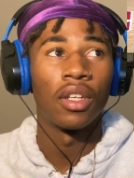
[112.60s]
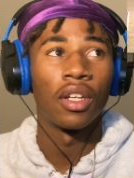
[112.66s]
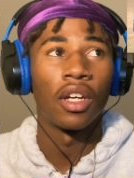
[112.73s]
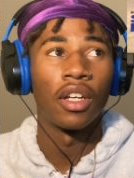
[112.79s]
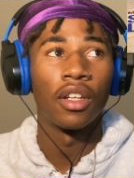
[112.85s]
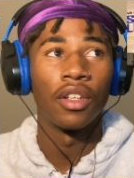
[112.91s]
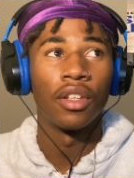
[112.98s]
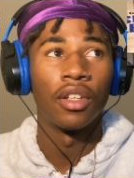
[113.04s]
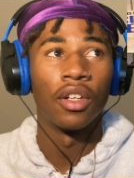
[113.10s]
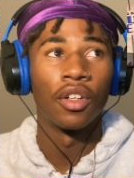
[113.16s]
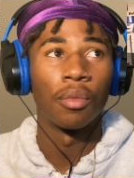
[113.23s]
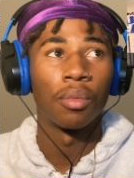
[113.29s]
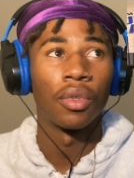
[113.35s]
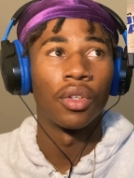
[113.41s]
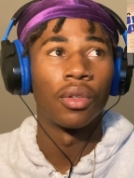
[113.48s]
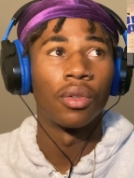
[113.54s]
Magnet does,
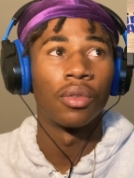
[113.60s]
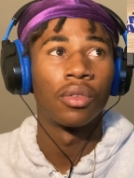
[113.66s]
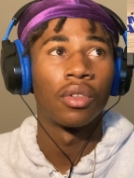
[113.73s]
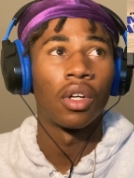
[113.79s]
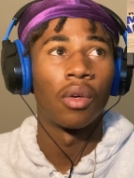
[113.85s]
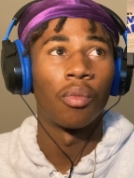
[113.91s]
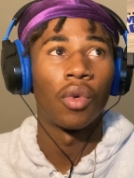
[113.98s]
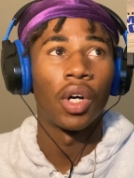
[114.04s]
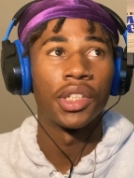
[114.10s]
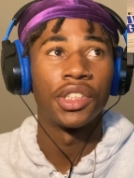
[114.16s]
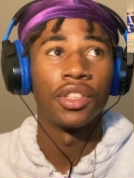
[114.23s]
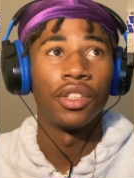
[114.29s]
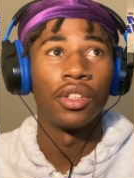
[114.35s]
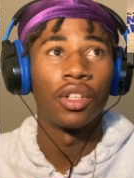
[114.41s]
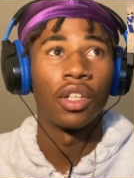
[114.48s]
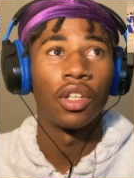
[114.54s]
bro. I'm watching
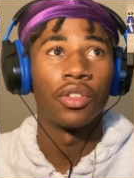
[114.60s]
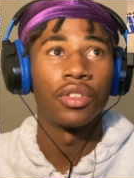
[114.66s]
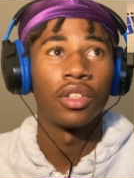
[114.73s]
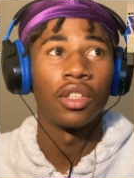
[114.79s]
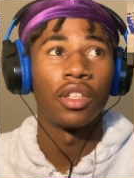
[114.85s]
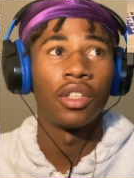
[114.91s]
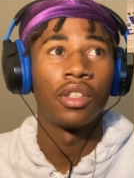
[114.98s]
it closely.